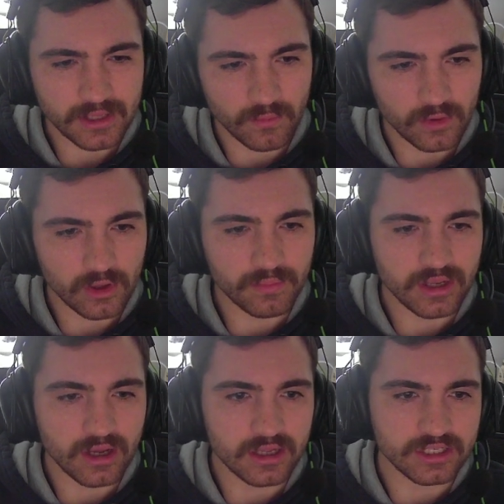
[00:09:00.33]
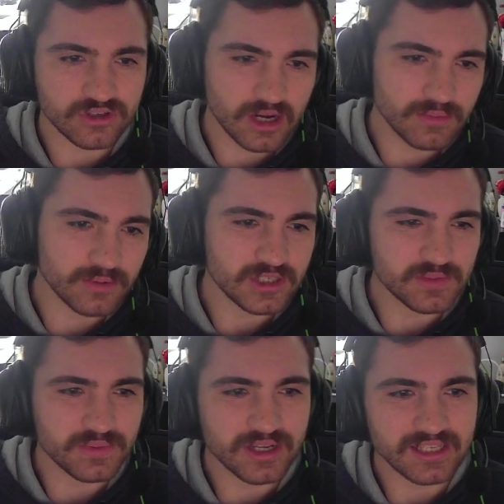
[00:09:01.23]
will be in trouble
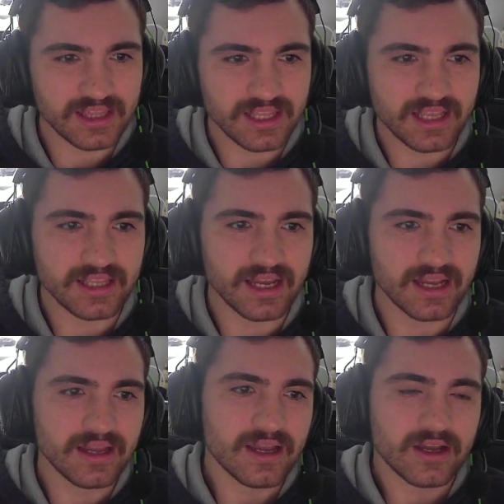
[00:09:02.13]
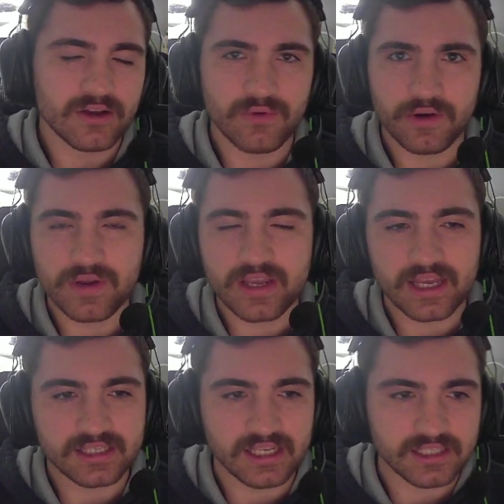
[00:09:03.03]
just because I think that
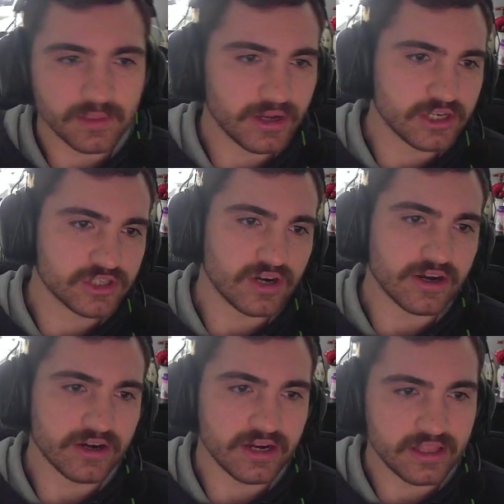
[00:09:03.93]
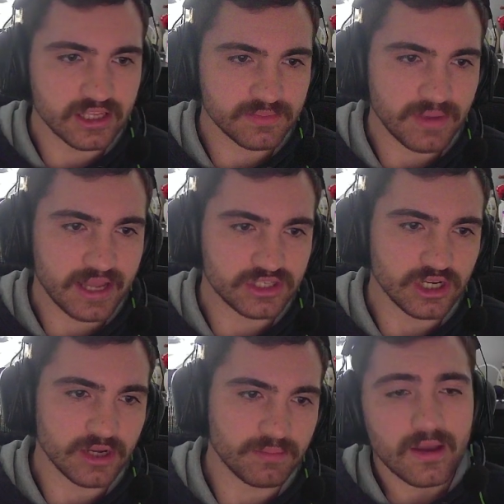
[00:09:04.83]
Rodriguez is the better striker in this
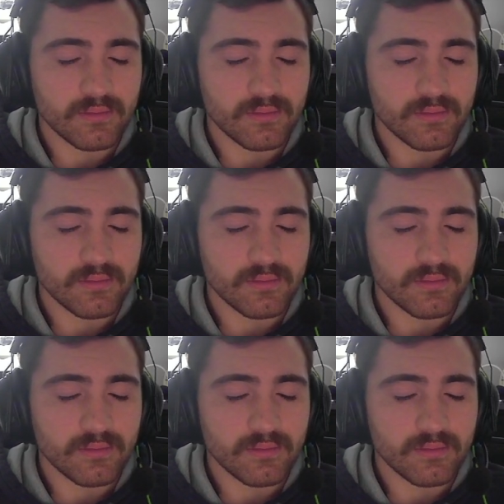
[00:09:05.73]
matchup.